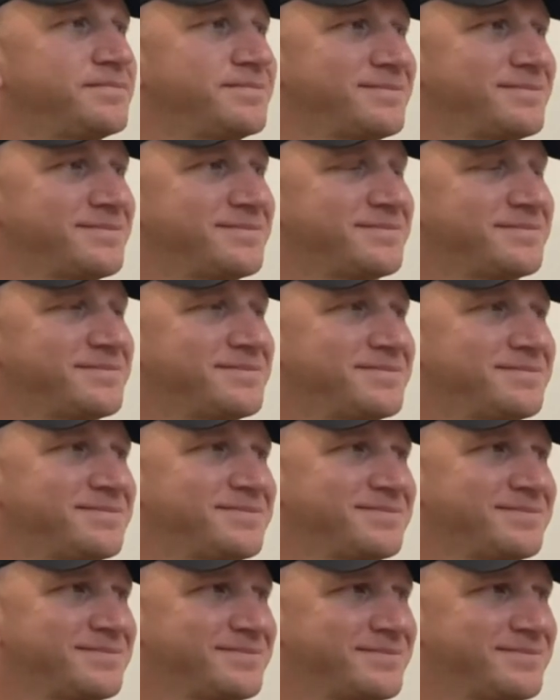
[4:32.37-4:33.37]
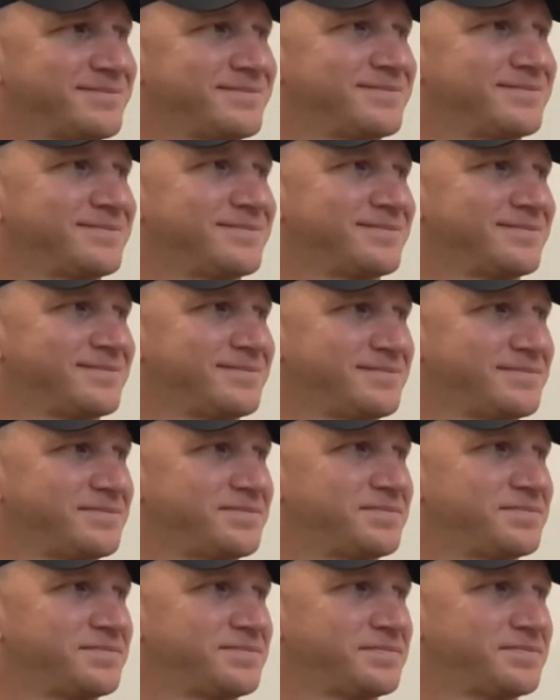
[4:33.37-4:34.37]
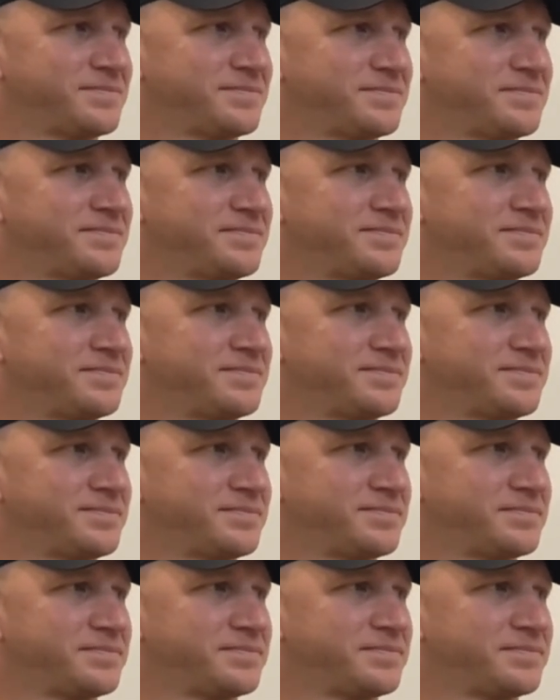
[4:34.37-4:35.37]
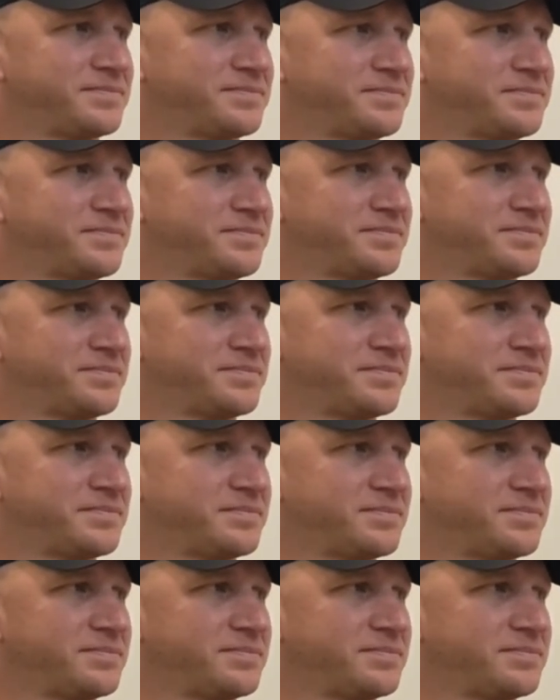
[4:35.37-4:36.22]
(silent)